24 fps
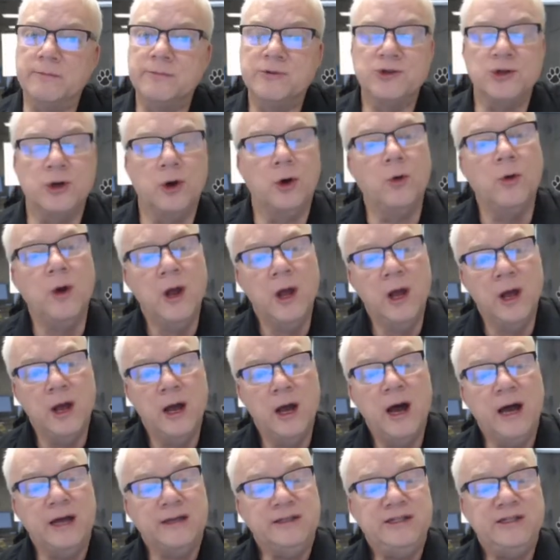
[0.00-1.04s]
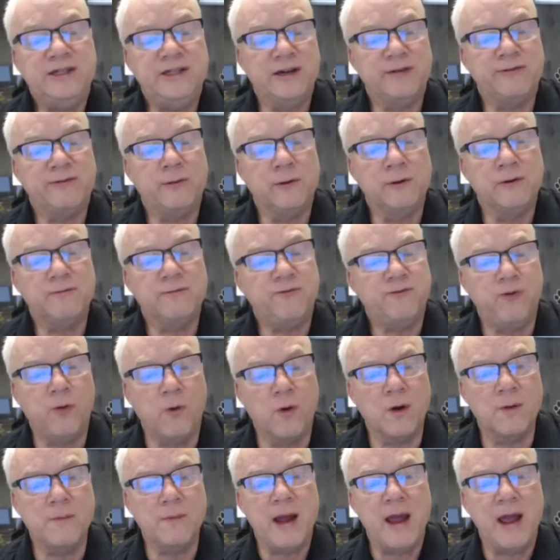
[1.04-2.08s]
So a different
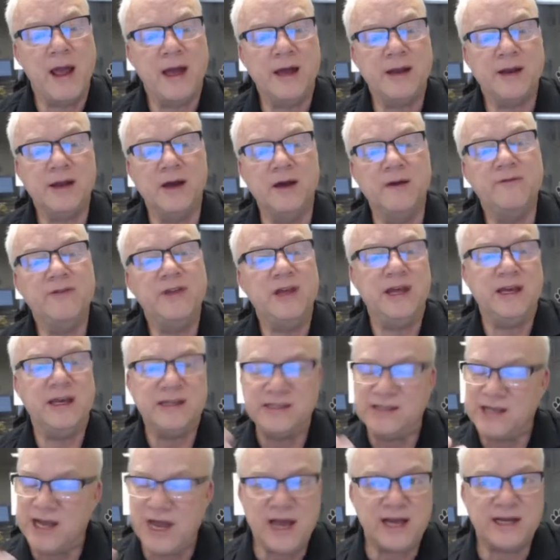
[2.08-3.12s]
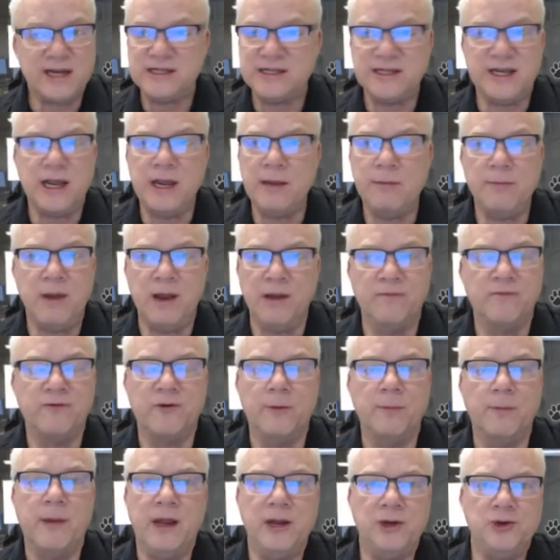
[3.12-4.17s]
format of the exact same
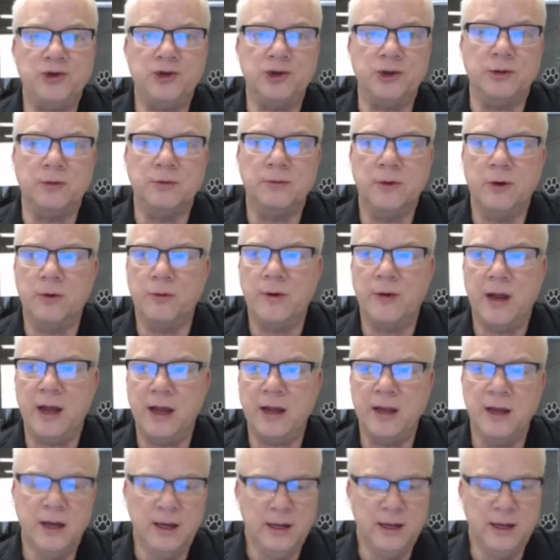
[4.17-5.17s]
information, okay?